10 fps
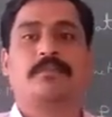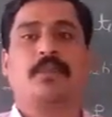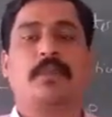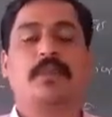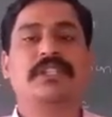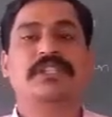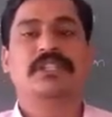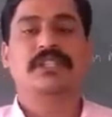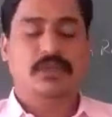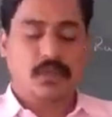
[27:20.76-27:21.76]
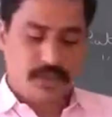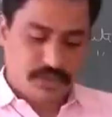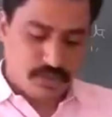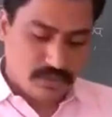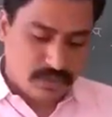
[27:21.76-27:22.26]
population is going
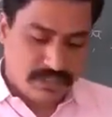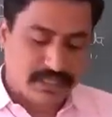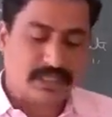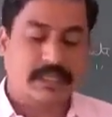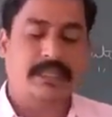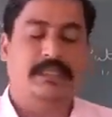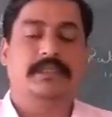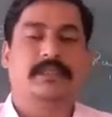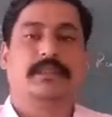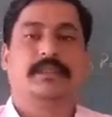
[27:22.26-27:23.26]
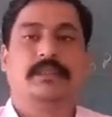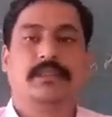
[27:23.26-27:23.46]
to decrease.